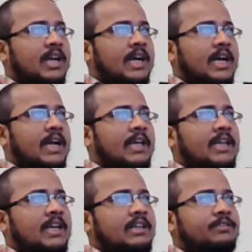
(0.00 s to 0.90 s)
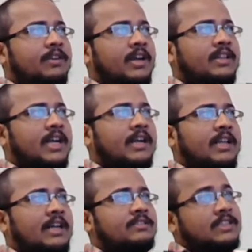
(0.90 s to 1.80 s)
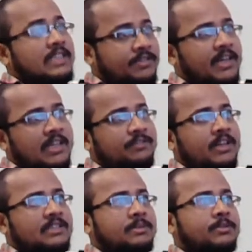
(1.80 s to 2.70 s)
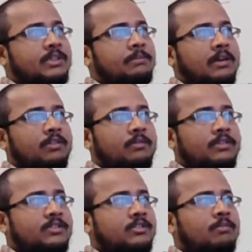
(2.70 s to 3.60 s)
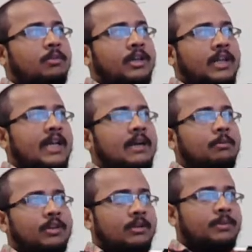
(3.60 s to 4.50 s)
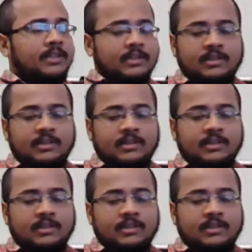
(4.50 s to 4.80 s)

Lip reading: And I can define that there is significant difference between the performances of model A and model B.